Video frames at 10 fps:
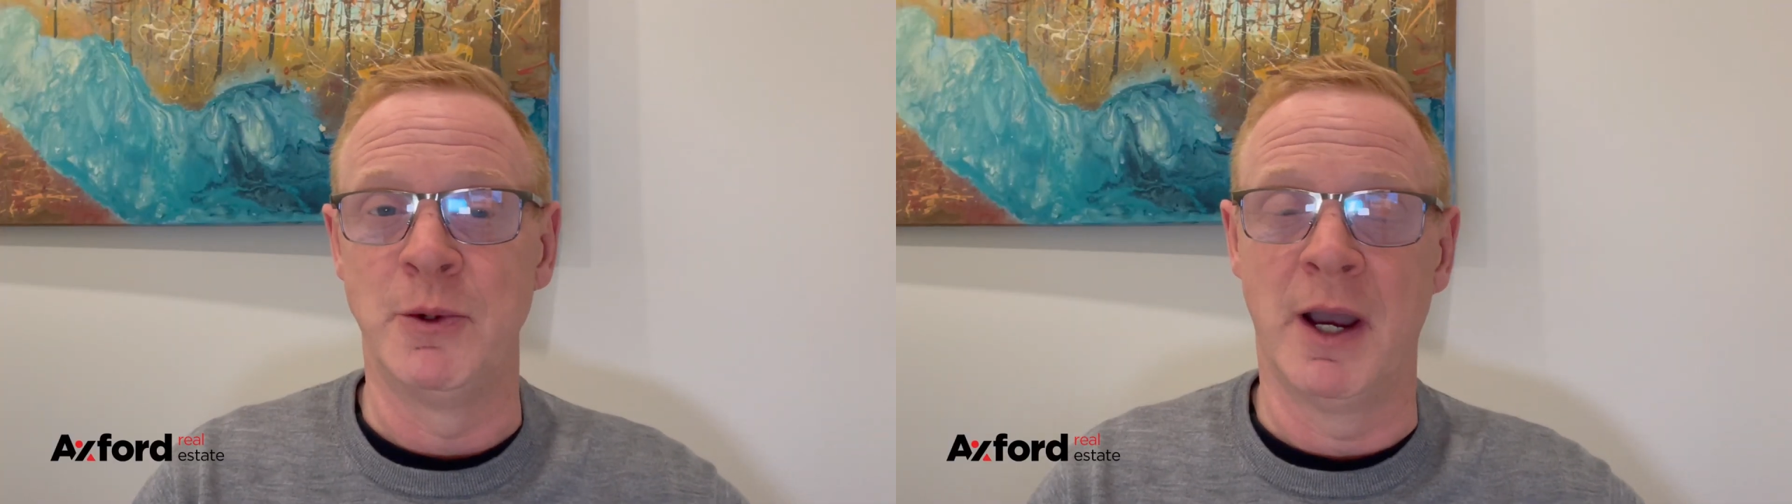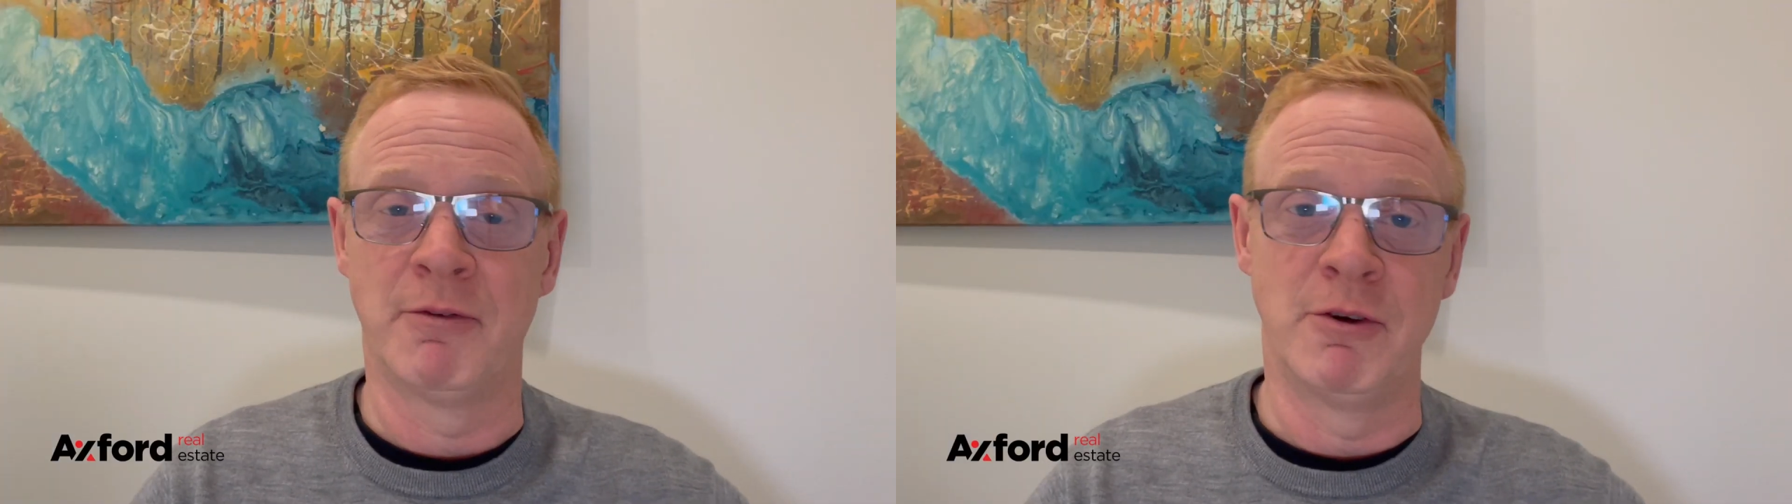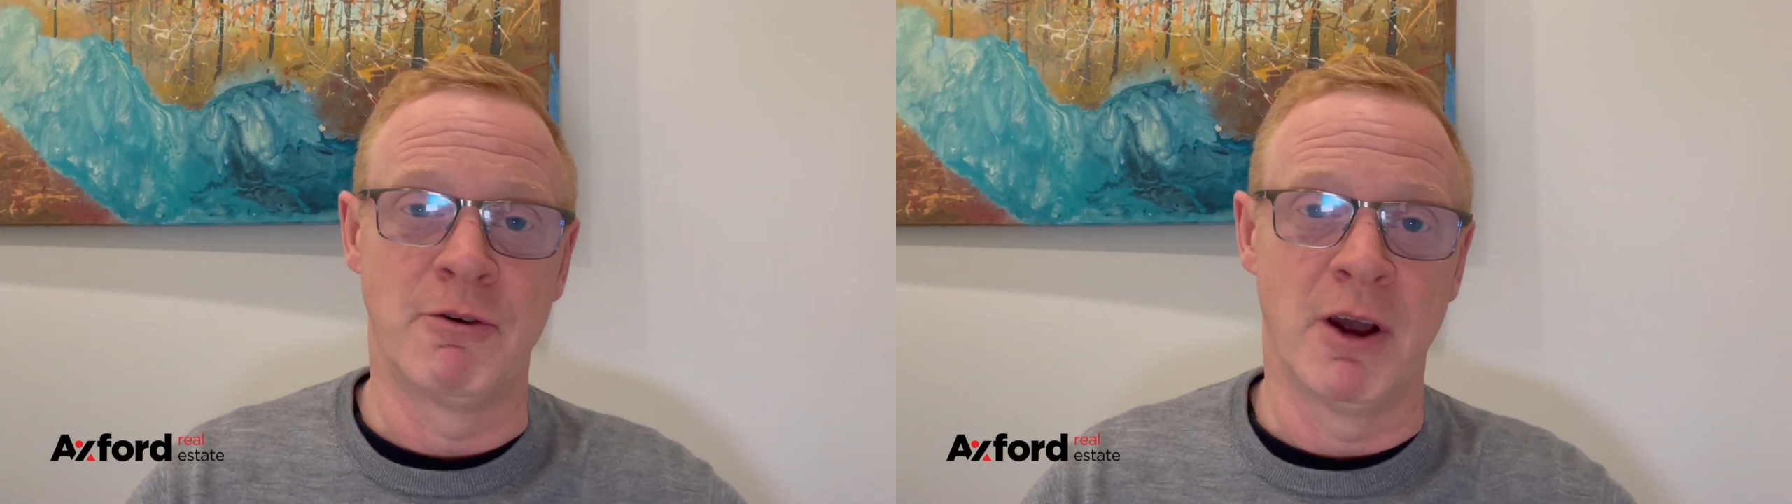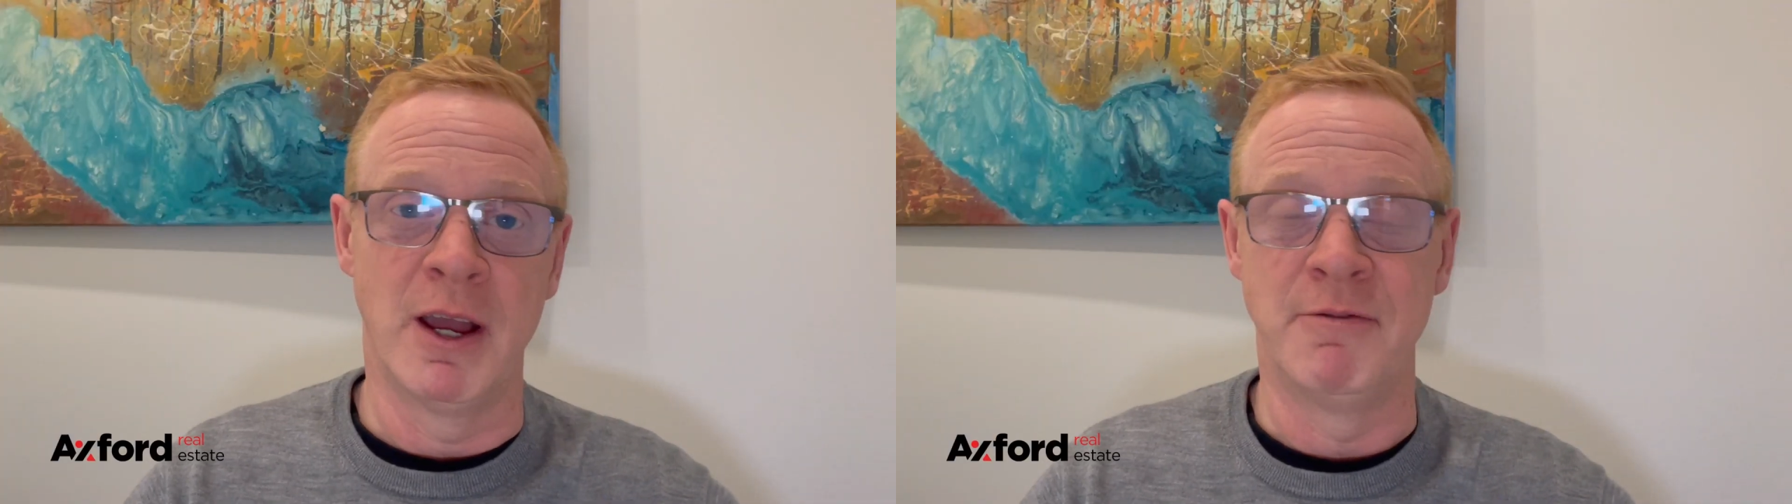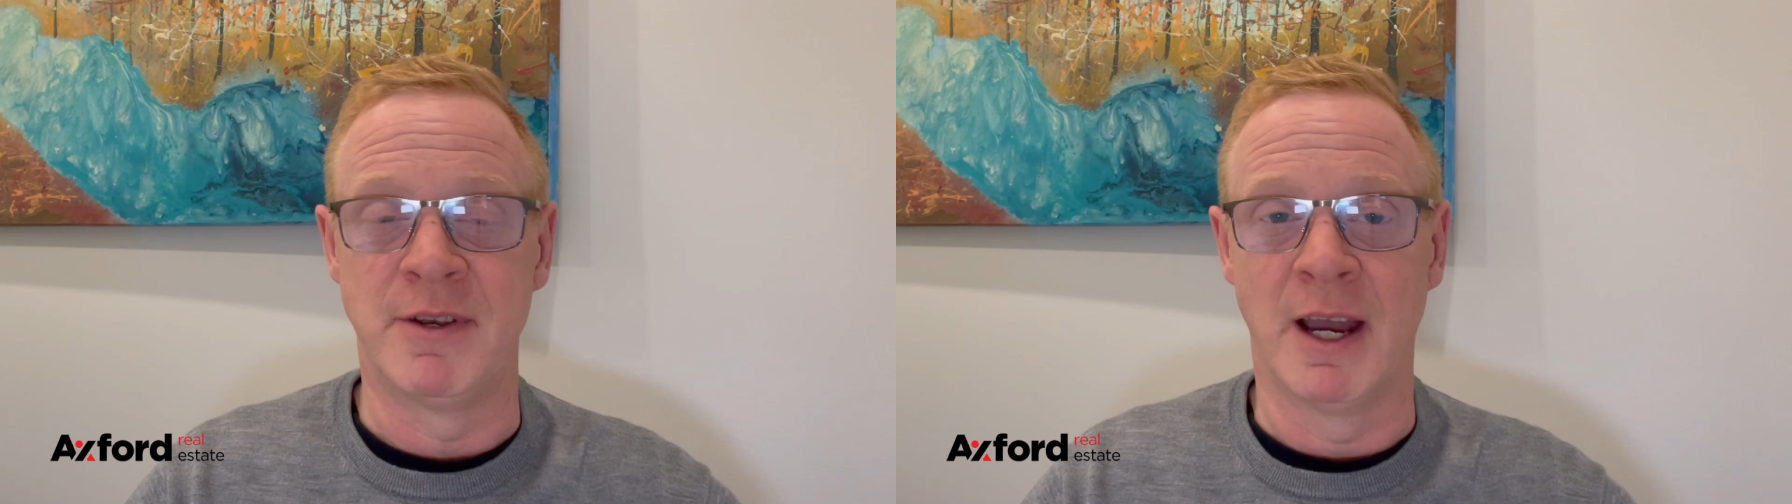you have to
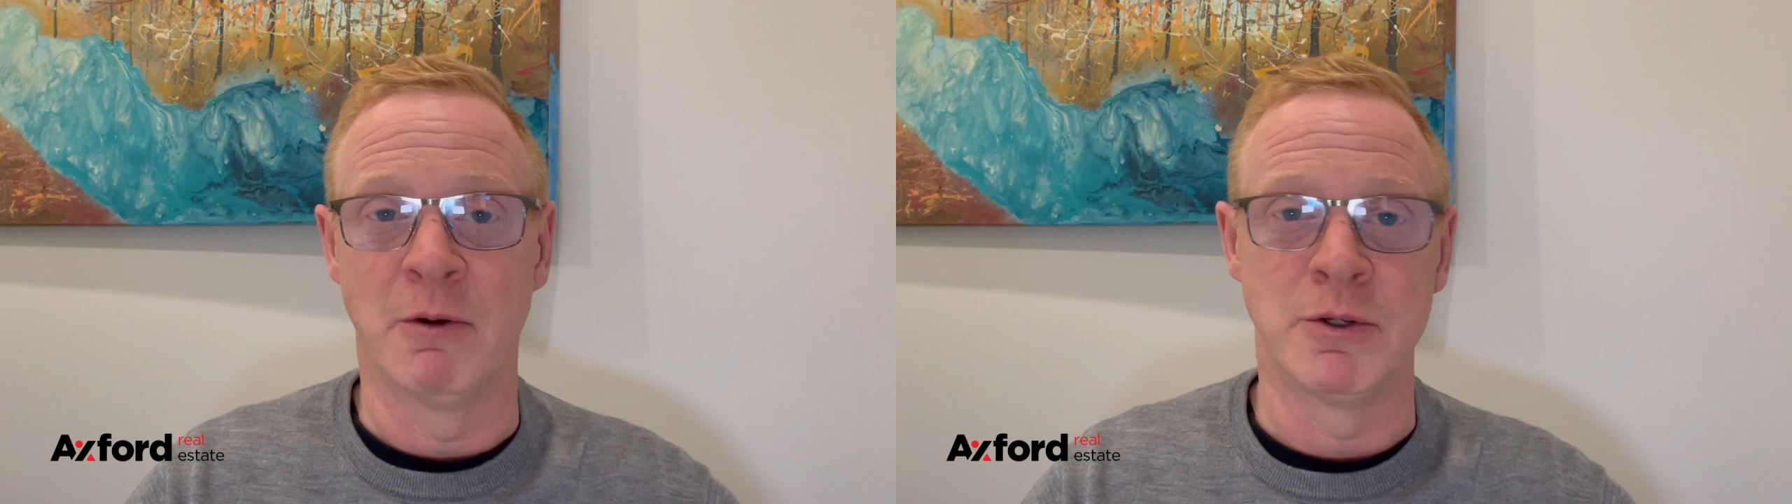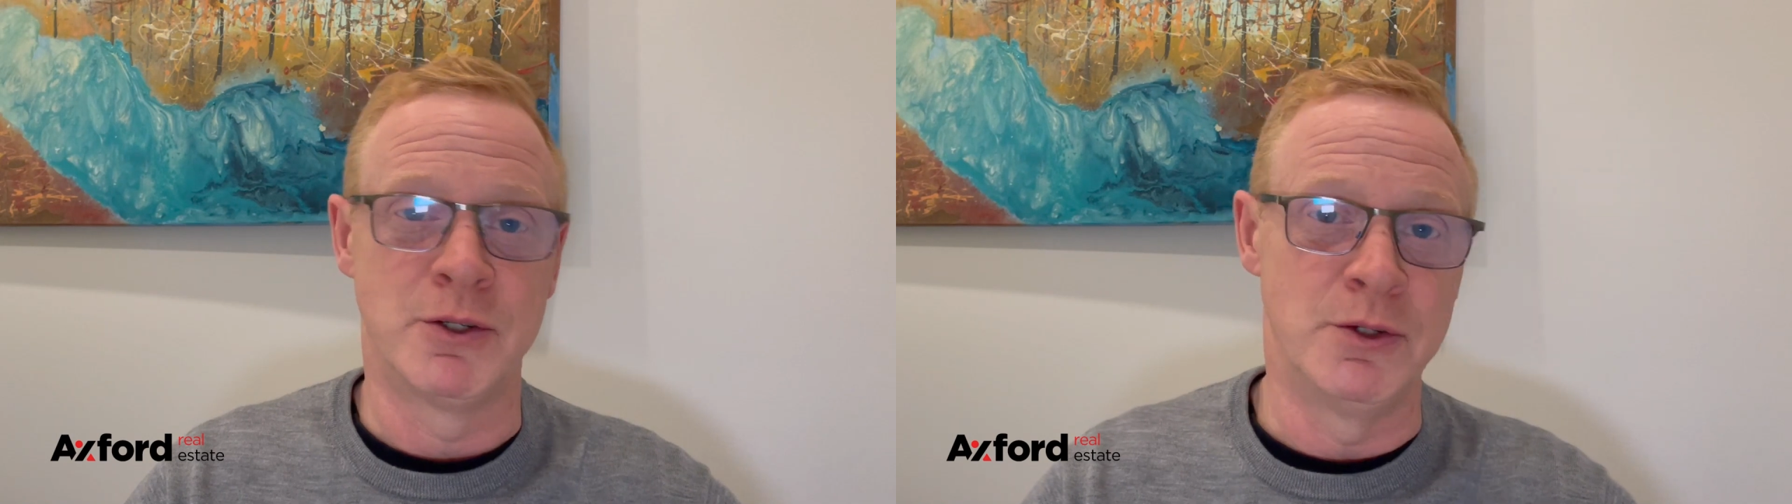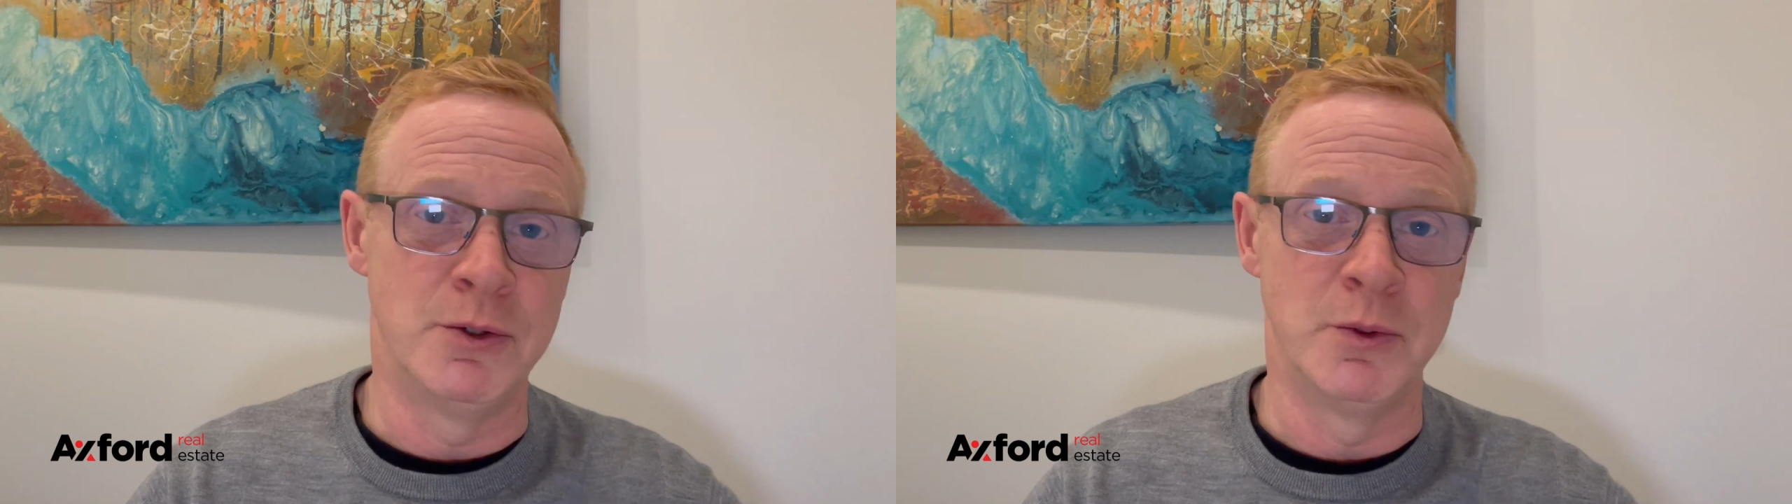drive down to